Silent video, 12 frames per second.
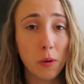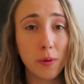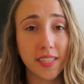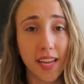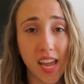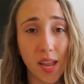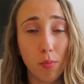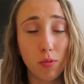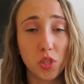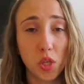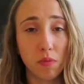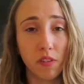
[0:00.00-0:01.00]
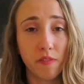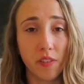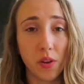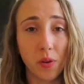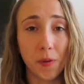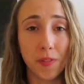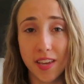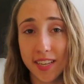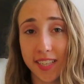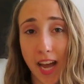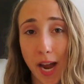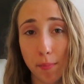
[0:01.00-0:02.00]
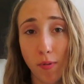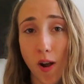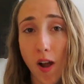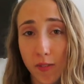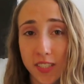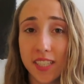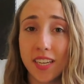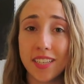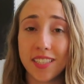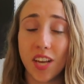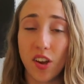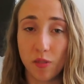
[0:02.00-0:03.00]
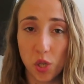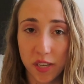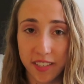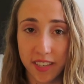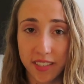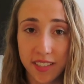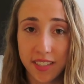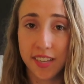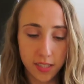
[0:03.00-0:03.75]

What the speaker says: was able to fulfill the exact prophecies of Jesus.